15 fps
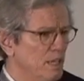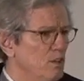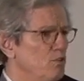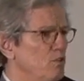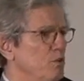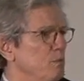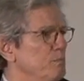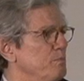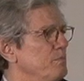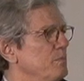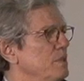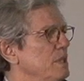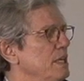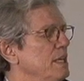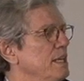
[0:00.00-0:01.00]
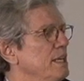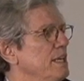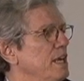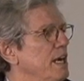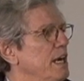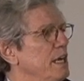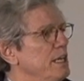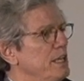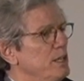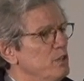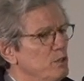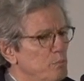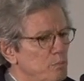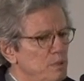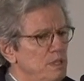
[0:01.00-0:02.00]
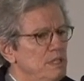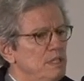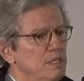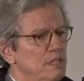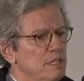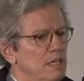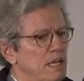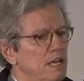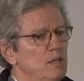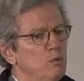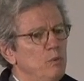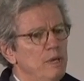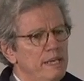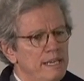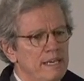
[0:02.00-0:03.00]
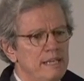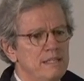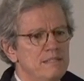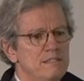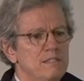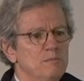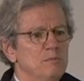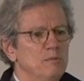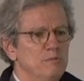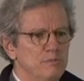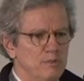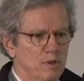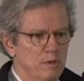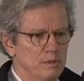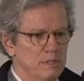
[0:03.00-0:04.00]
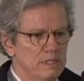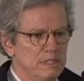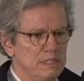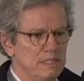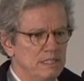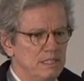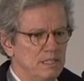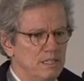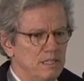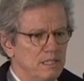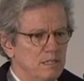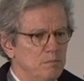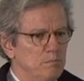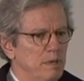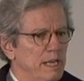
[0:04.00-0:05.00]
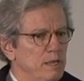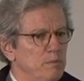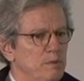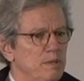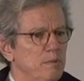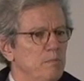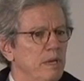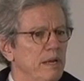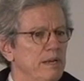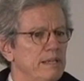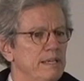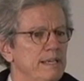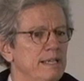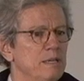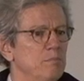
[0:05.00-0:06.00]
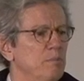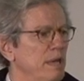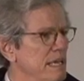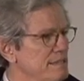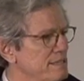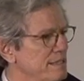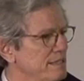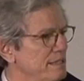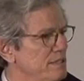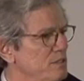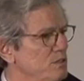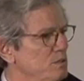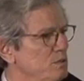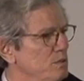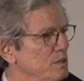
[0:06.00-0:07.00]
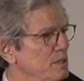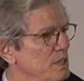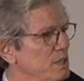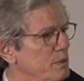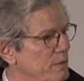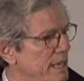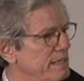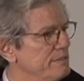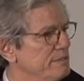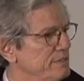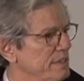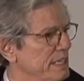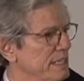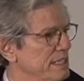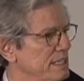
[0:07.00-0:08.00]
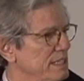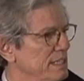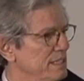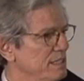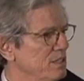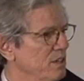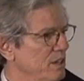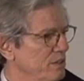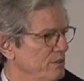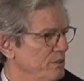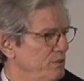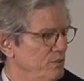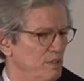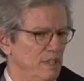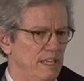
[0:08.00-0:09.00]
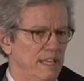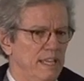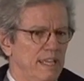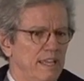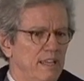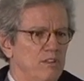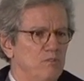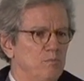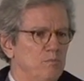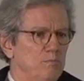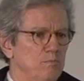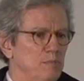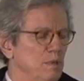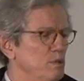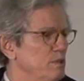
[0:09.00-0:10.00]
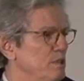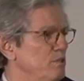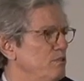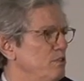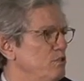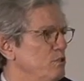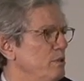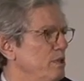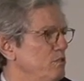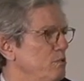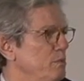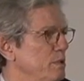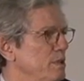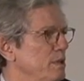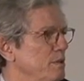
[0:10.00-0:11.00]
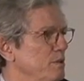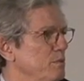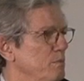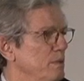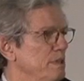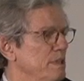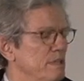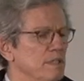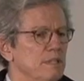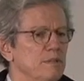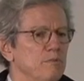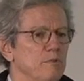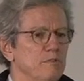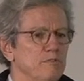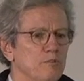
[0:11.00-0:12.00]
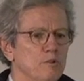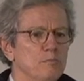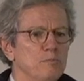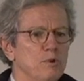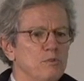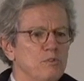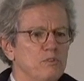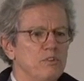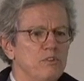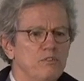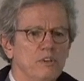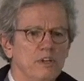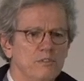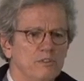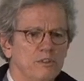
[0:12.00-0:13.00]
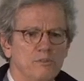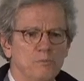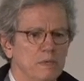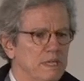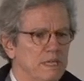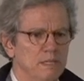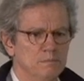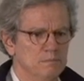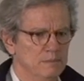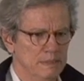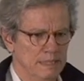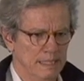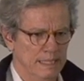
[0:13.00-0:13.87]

So, European unwillingness to move forward combined with American incapacity to ratify in Congress, has built a situation where the reform process itself has become